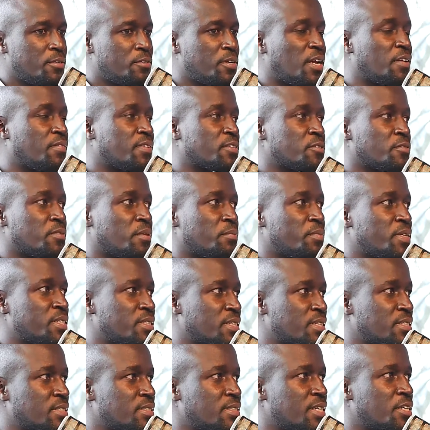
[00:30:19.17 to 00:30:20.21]
drivers of the
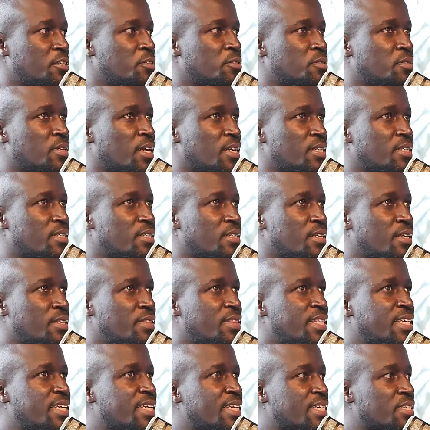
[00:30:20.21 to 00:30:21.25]
business, then you start
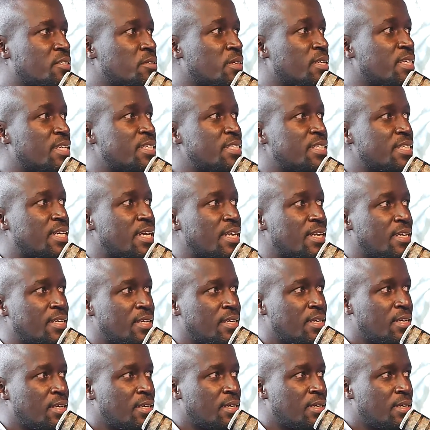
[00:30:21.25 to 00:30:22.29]
thinking strategically.
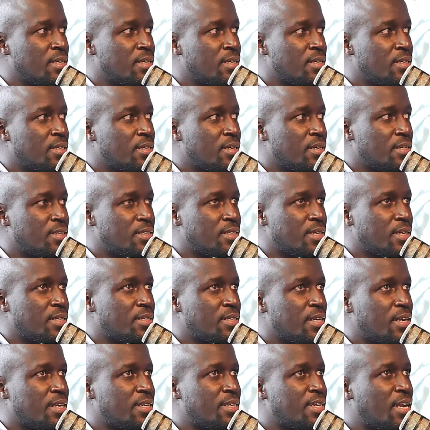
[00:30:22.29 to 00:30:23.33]

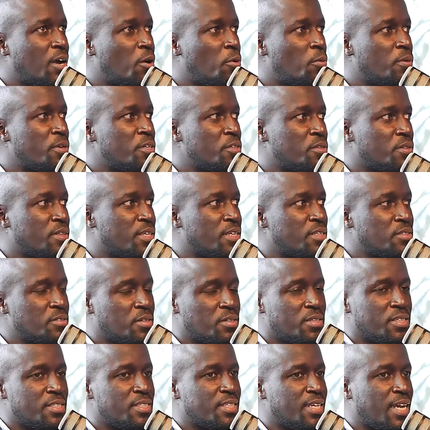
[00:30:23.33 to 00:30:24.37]
And now when you think
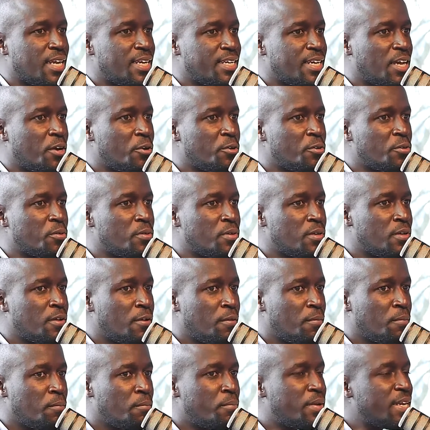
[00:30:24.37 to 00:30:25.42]
strategically, now you
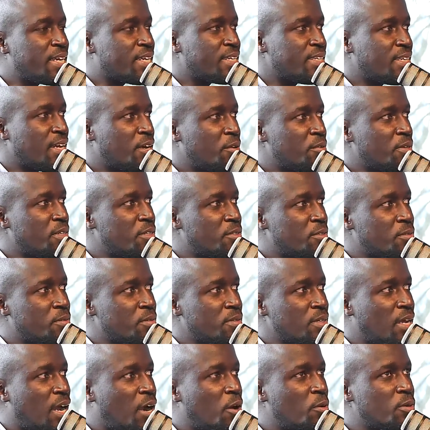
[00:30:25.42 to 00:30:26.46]
break it down
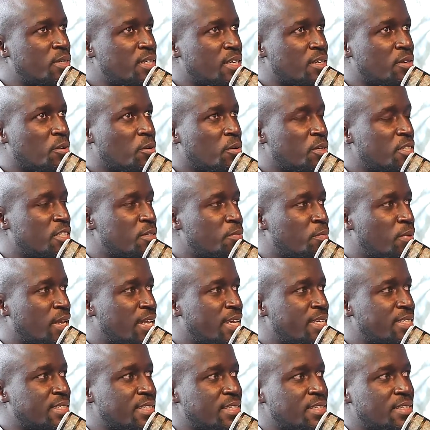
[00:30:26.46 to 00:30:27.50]
into how technology
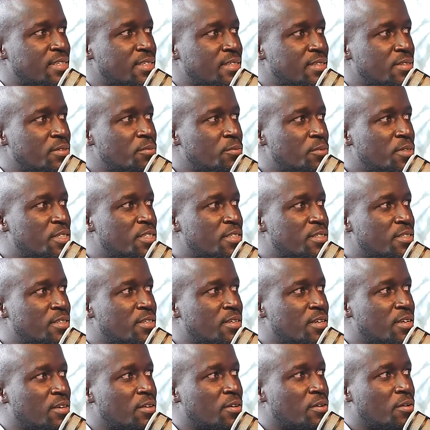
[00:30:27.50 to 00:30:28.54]
plays in which
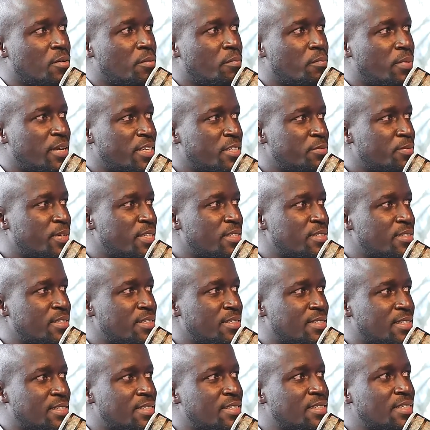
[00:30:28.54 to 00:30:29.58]

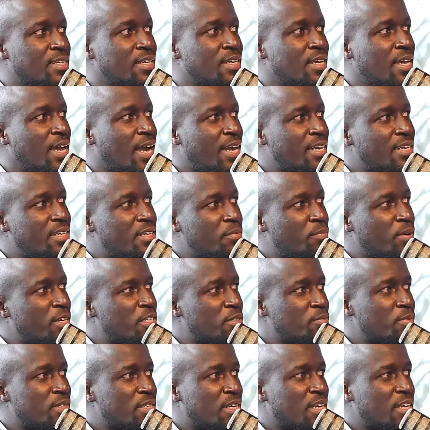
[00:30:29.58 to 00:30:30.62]
compartments. Is it at
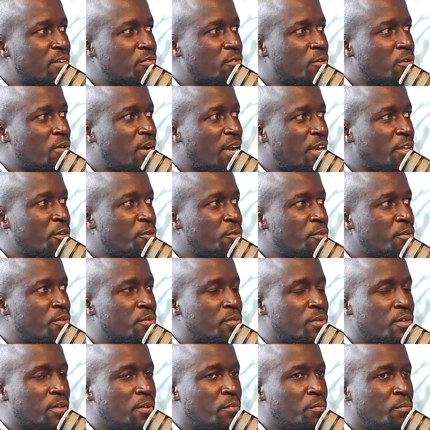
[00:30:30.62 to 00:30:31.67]
department level? Are
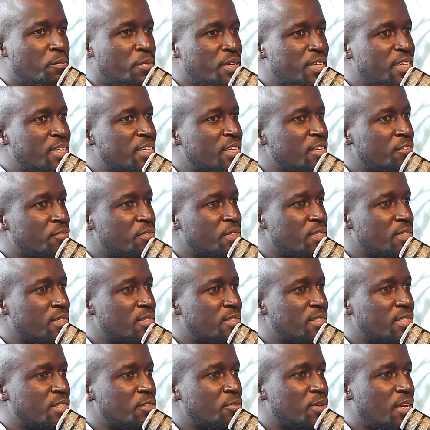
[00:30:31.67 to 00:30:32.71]
you bringing
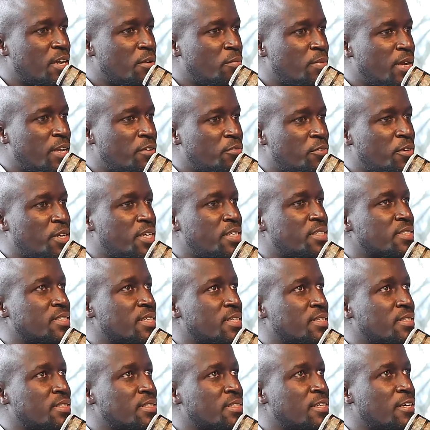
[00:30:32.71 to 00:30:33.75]
efficiency whereby, for
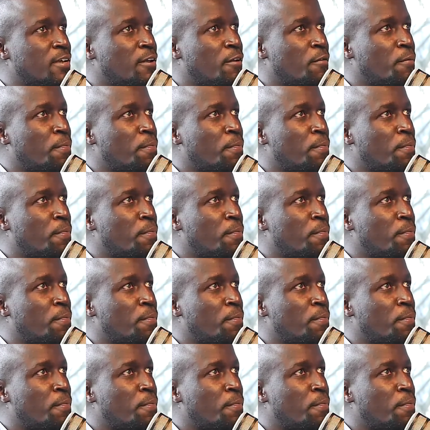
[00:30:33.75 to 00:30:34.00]
instance,